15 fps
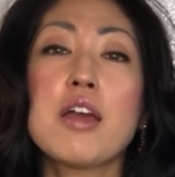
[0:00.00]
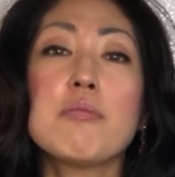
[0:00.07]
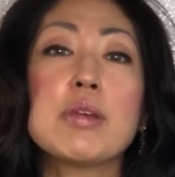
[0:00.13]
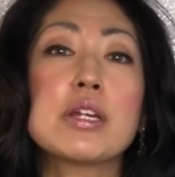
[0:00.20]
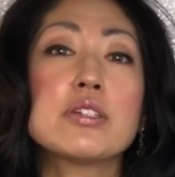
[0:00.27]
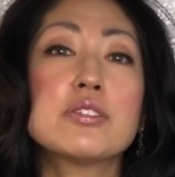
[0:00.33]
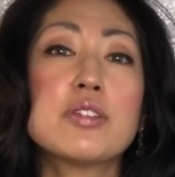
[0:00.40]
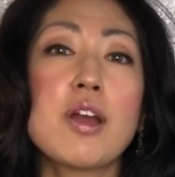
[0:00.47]

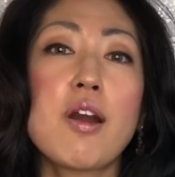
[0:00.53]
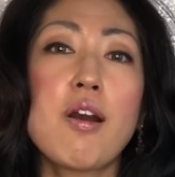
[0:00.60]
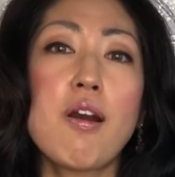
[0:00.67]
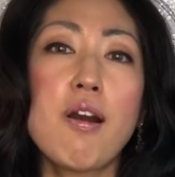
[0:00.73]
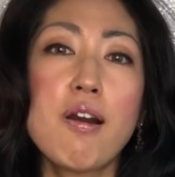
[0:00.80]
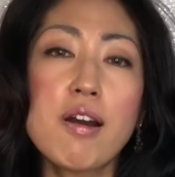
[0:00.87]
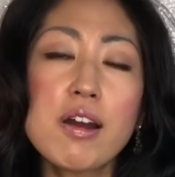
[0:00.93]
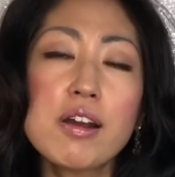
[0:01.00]
Because there
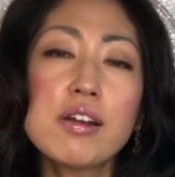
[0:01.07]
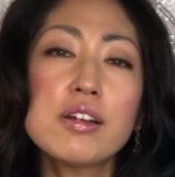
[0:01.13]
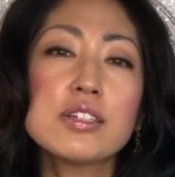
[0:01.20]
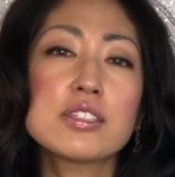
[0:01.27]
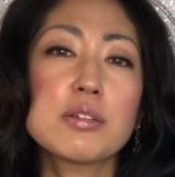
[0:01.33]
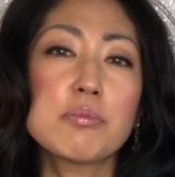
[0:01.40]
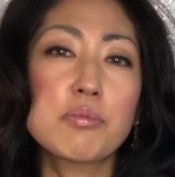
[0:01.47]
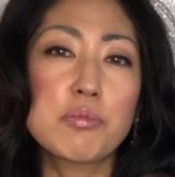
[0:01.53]
are
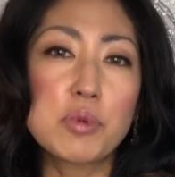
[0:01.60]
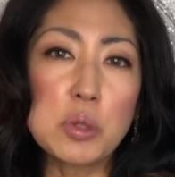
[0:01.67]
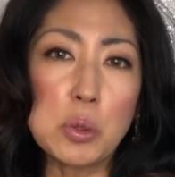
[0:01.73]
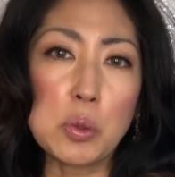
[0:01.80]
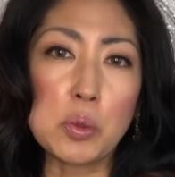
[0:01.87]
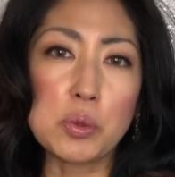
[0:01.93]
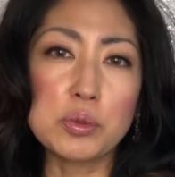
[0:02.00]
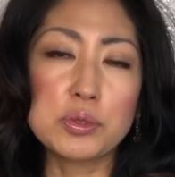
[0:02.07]
some
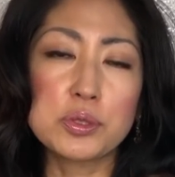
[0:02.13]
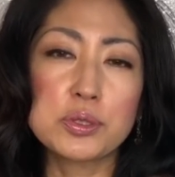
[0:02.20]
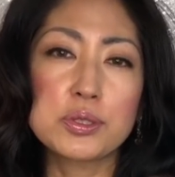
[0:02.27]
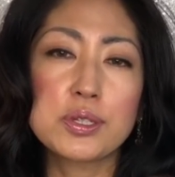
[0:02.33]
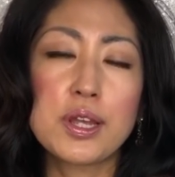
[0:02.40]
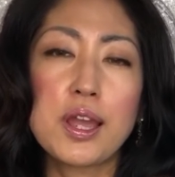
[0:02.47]
rules.